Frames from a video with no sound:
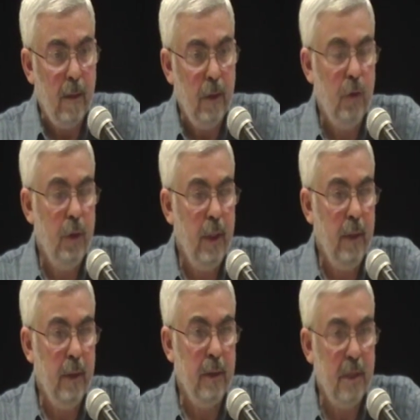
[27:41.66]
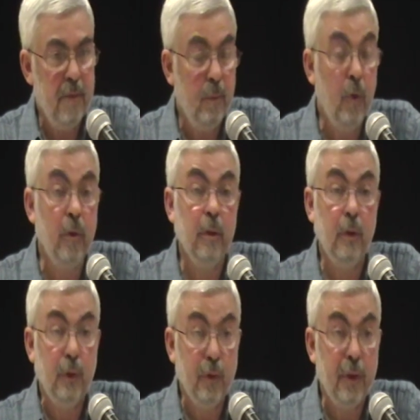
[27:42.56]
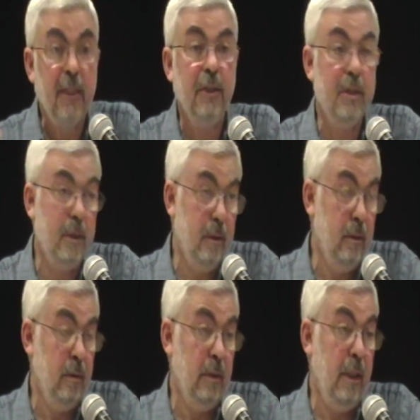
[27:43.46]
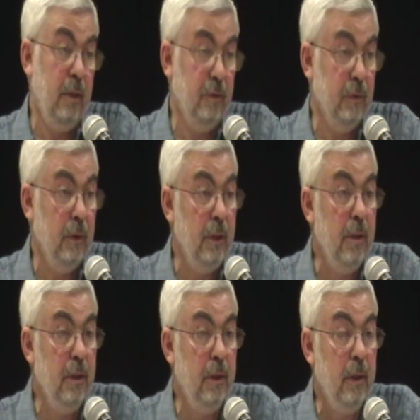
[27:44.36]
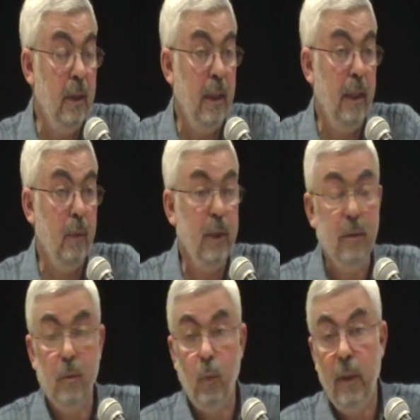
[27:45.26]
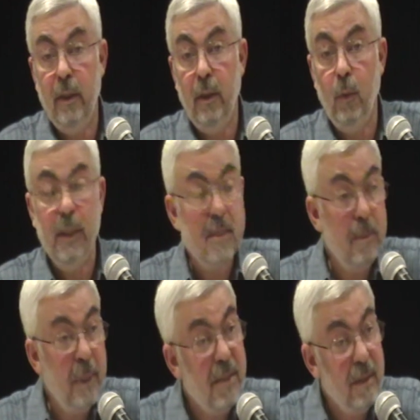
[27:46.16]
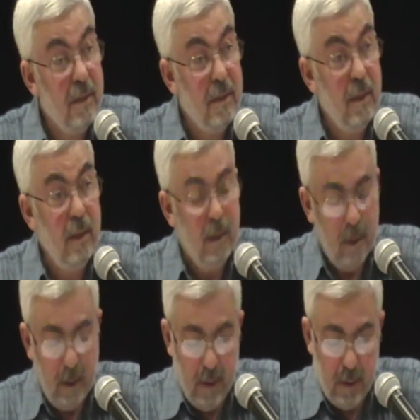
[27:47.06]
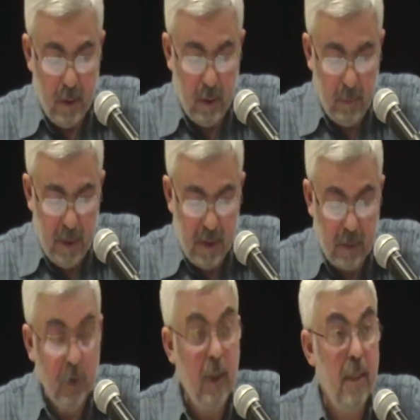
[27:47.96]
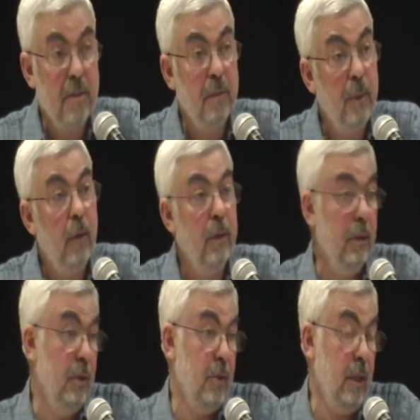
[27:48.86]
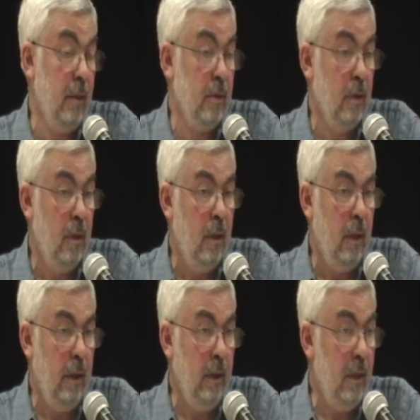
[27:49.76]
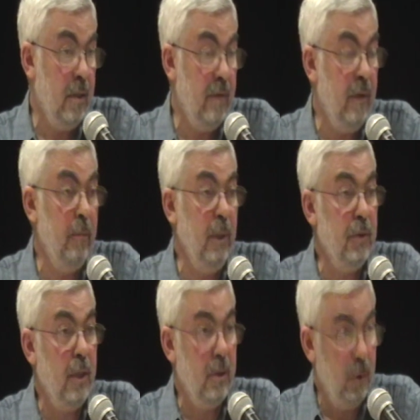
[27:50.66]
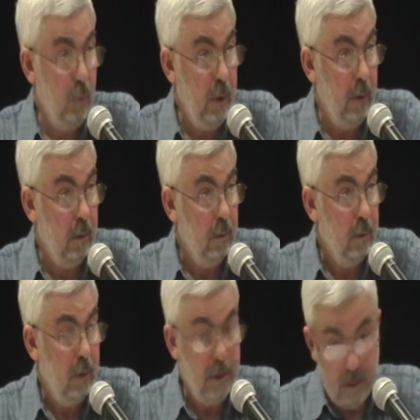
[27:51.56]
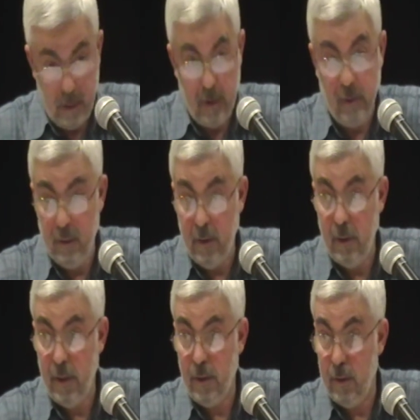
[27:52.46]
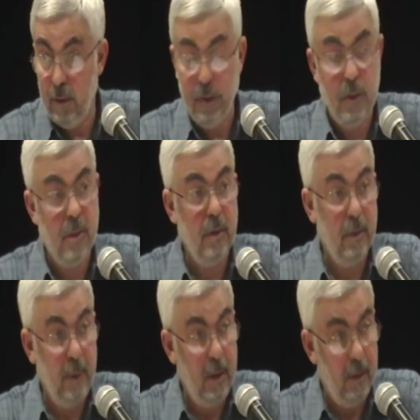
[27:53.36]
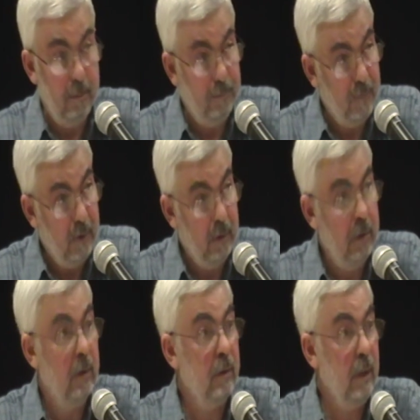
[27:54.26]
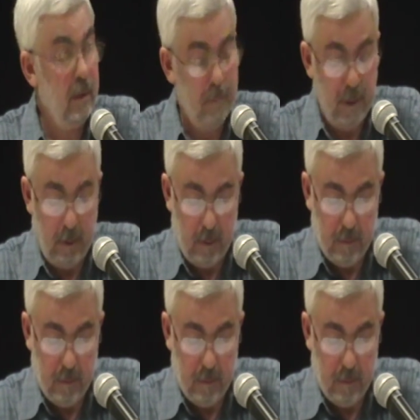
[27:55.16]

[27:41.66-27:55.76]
indicate that he's more autocratic kind of leader, and when he wins the presidency, he's going to be centralizing power in his hands. And he has a very big chance to win. The elections are coming up next month.